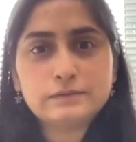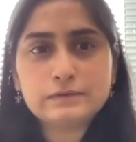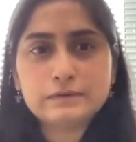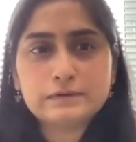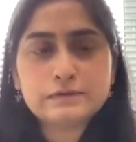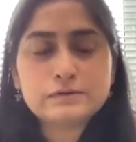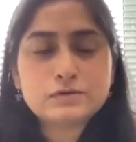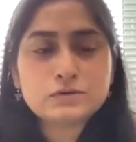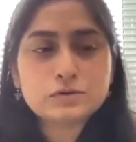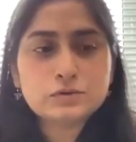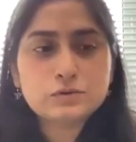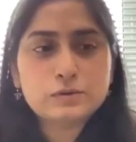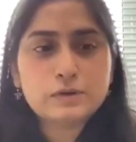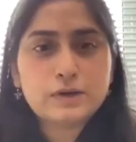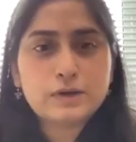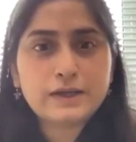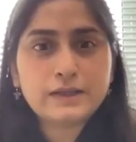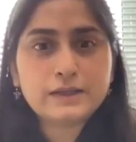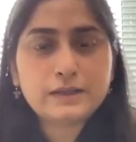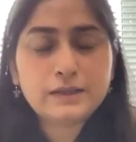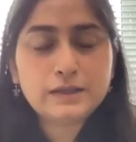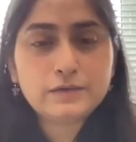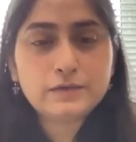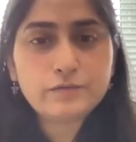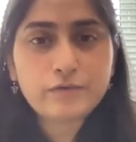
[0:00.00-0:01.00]
so
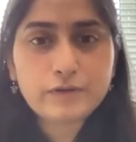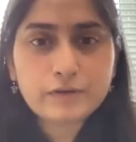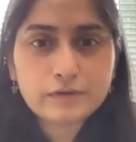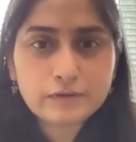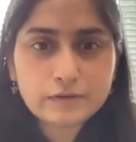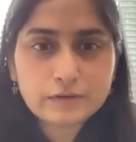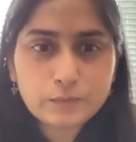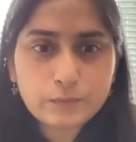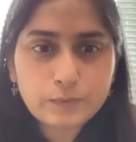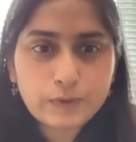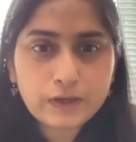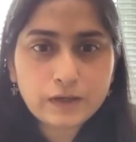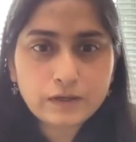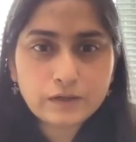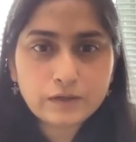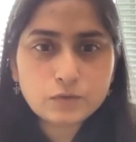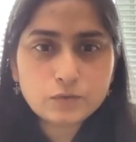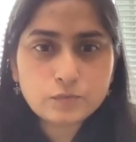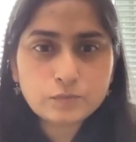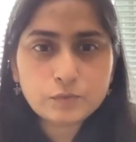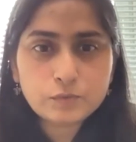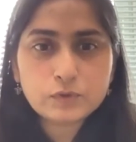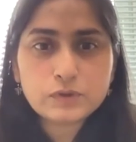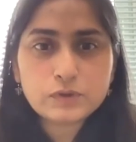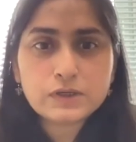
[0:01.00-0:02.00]
I think that the way
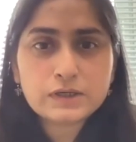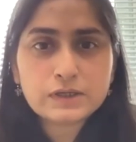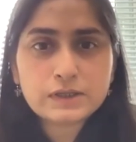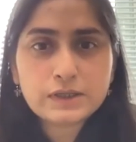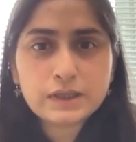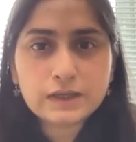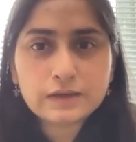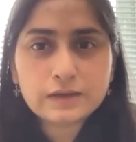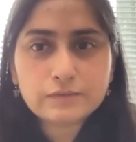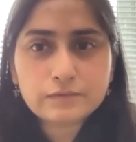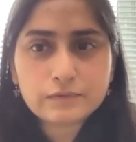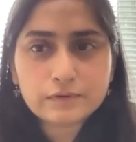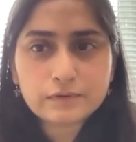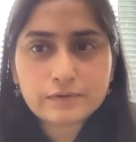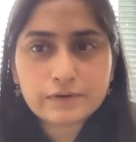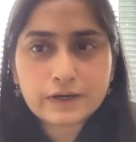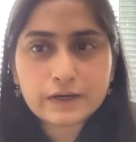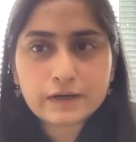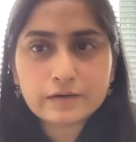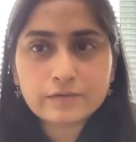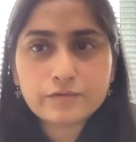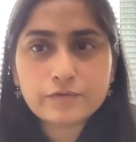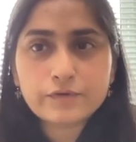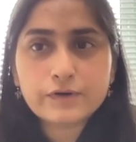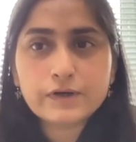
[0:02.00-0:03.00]
you put it, that
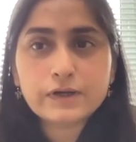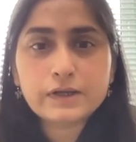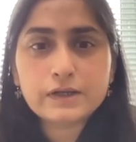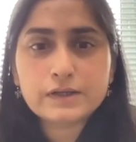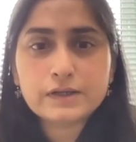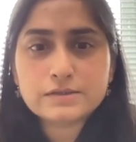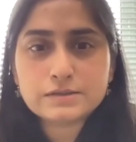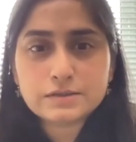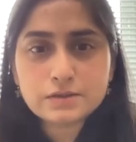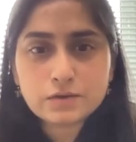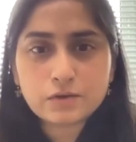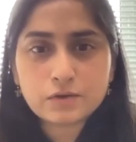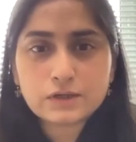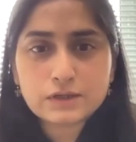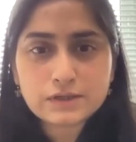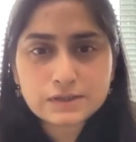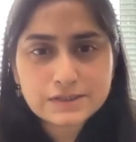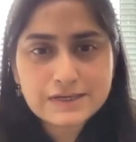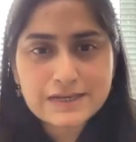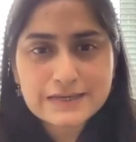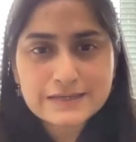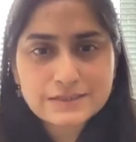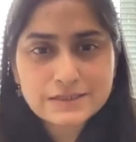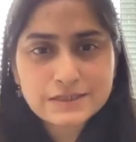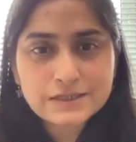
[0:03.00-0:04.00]
recovery is not a
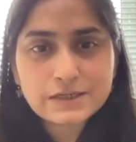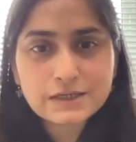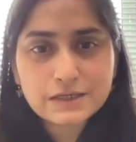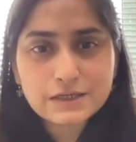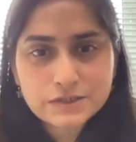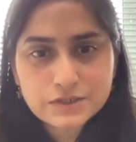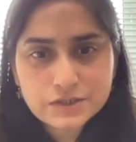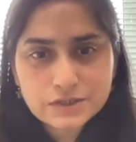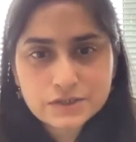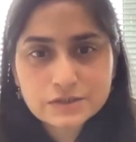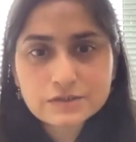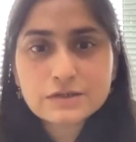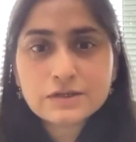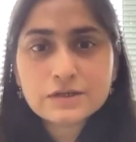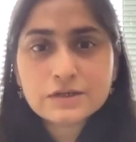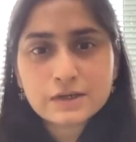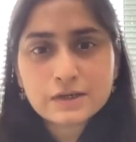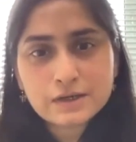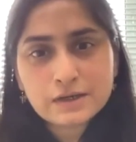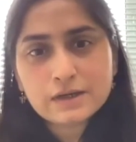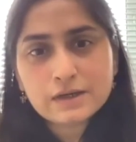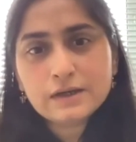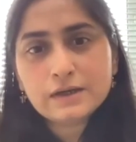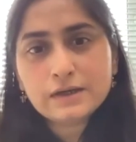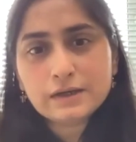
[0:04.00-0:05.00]
destination,
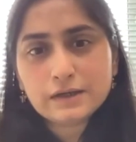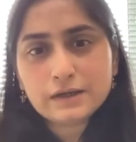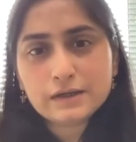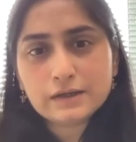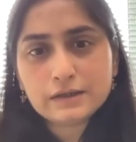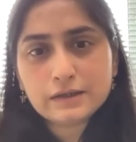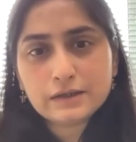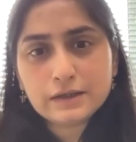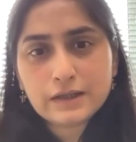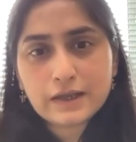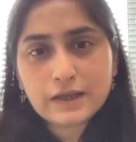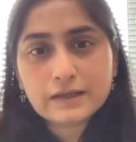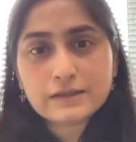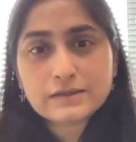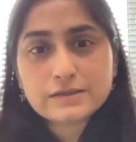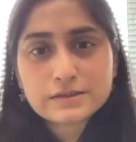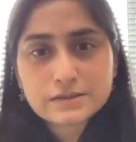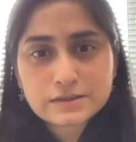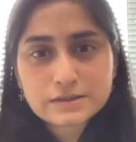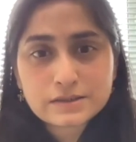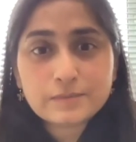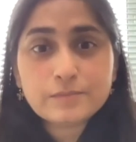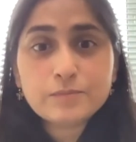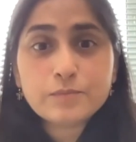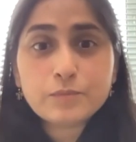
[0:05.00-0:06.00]
and
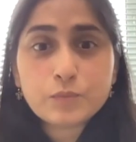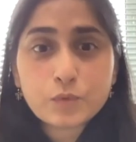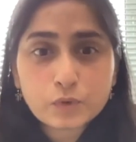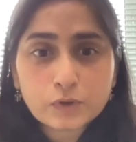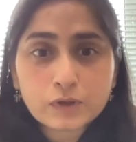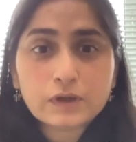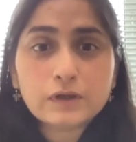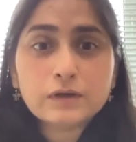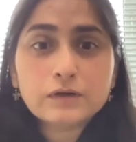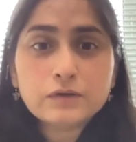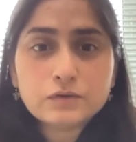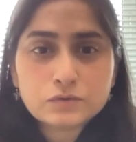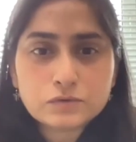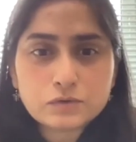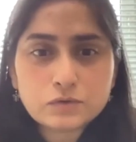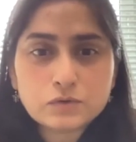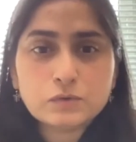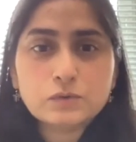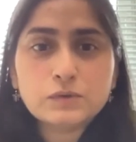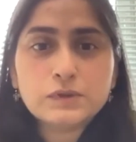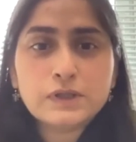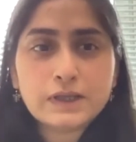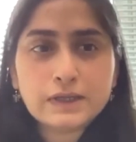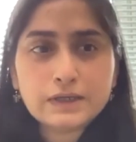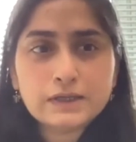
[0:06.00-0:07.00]
that's important to
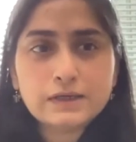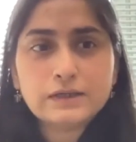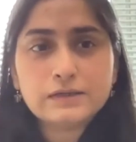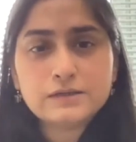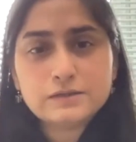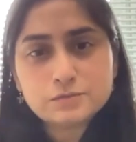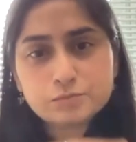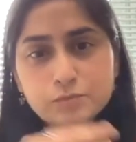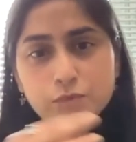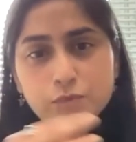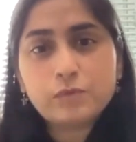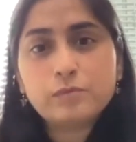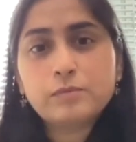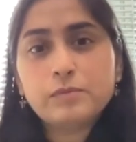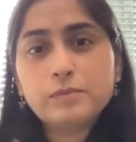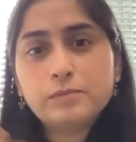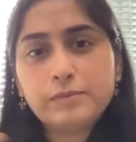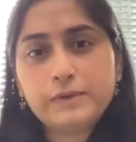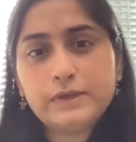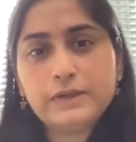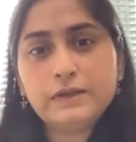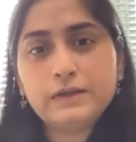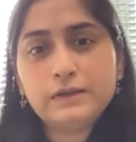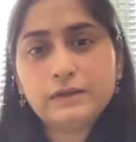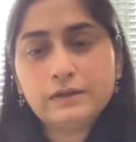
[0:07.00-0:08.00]
know, that it's
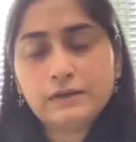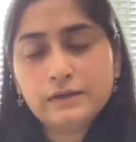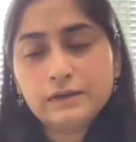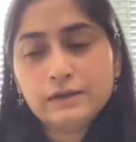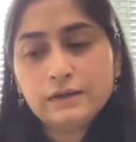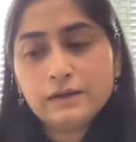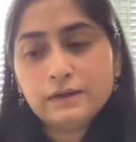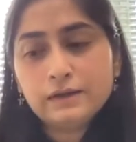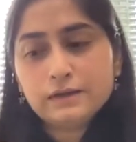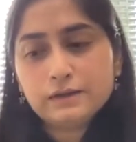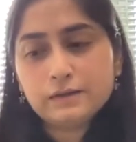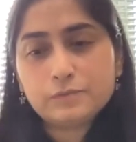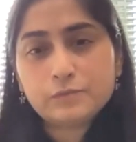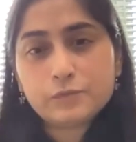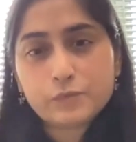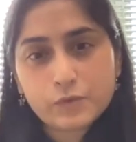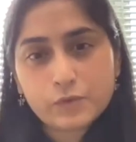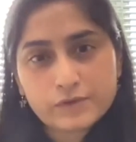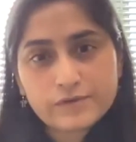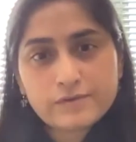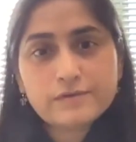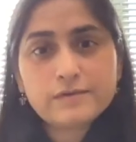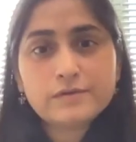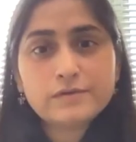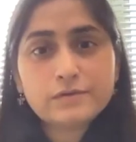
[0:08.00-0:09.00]
probably a
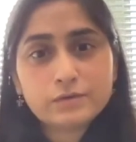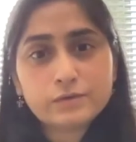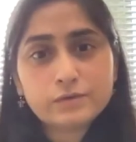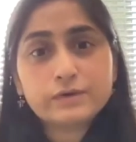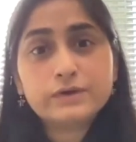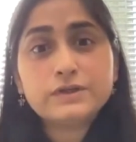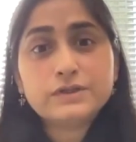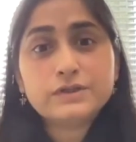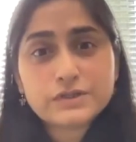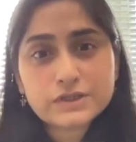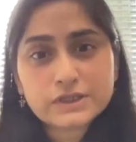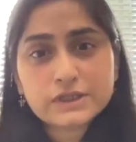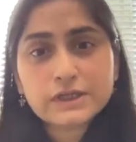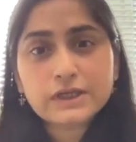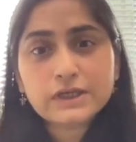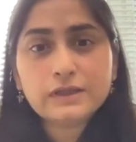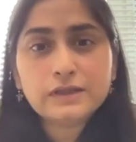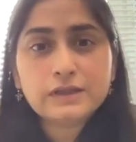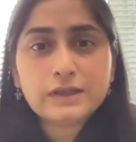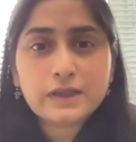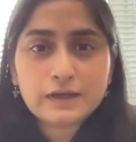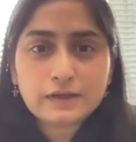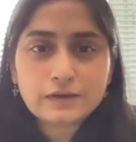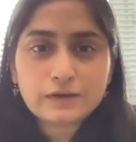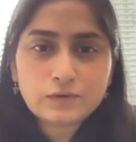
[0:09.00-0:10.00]
process or a
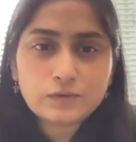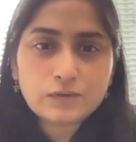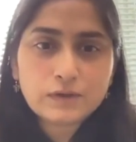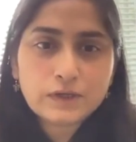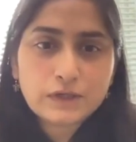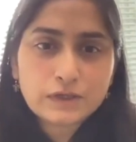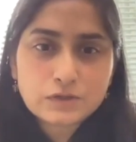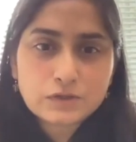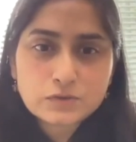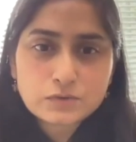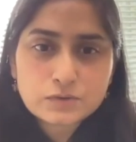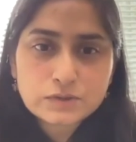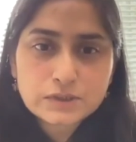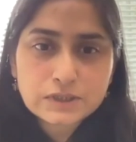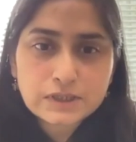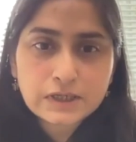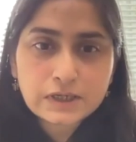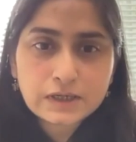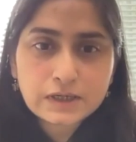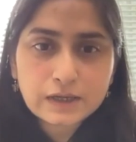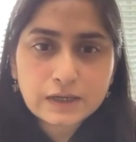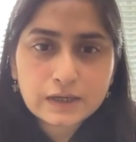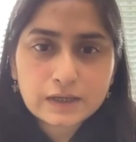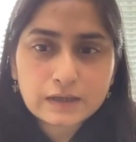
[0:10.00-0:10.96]
journey that you need to take.